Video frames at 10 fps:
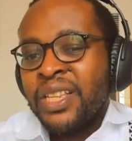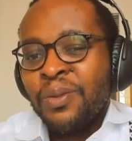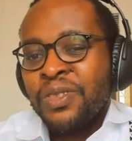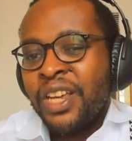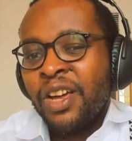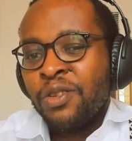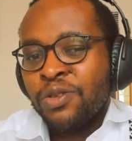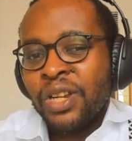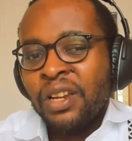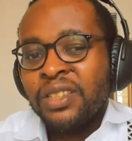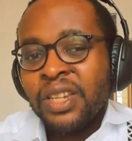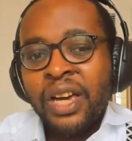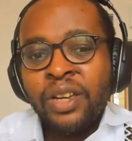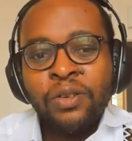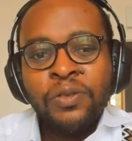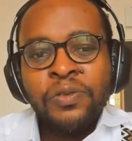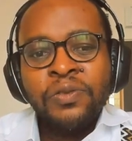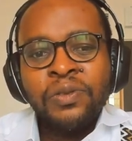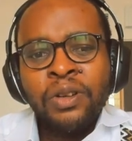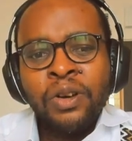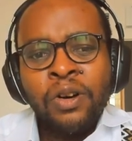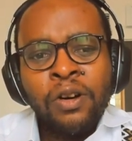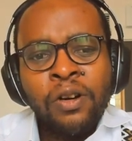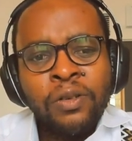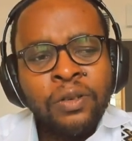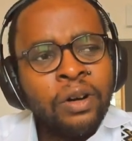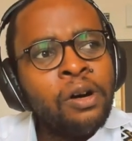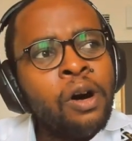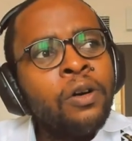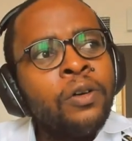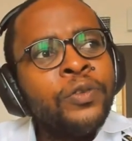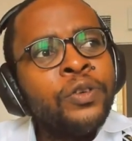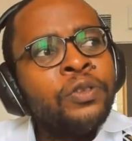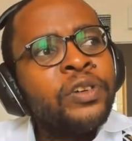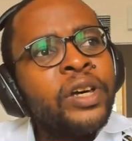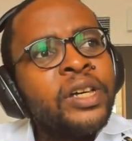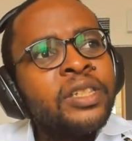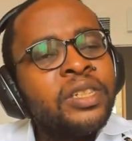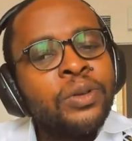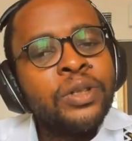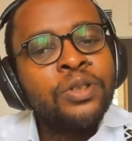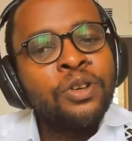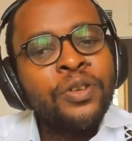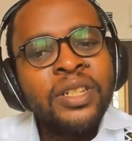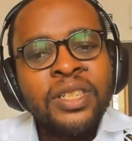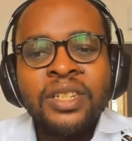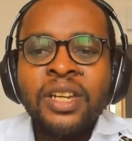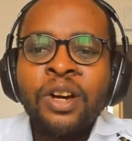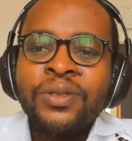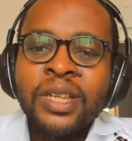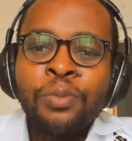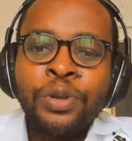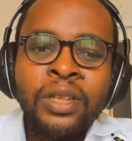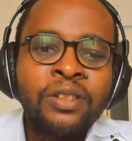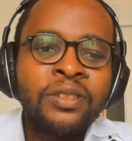exams that I wrote outside of university was to go and sit down with somebody,